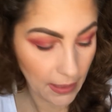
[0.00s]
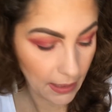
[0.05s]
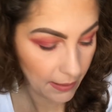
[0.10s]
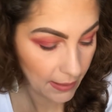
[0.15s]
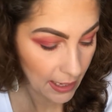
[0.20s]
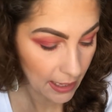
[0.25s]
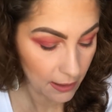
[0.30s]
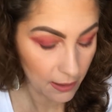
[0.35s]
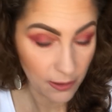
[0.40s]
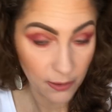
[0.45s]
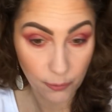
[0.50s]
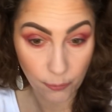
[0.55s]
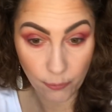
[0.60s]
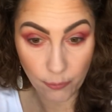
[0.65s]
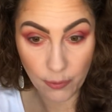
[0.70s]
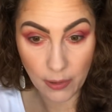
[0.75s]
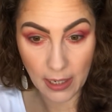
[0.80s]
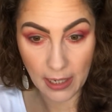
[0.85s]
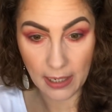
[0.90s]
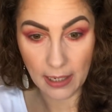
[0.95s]
That looks
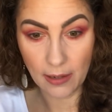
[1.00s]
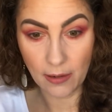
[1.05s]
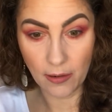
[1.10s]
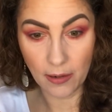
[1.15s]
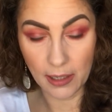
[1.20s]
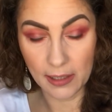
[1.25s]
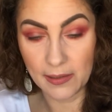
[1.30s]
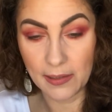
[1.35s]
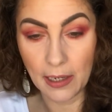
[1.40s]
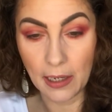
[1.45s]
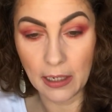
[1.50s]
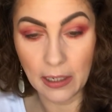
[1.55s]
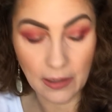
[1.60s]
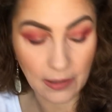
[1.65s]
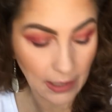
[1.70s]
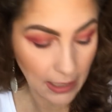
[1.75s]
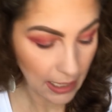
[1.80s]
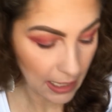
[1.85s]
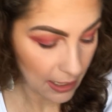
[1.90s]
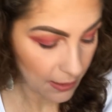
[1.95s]
really nice
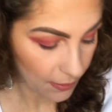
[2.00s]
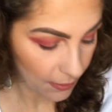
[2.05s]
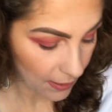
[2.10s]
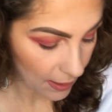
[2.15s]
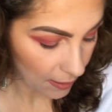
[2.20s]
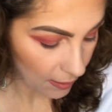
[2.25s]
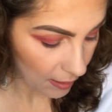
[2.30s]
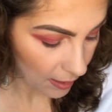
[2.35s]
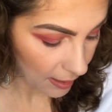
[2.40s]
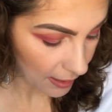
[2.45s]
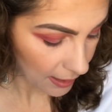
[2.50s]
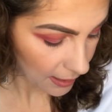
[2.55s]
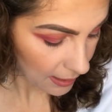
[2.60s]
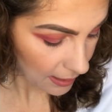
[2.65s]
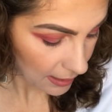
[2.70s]
underneath the eye.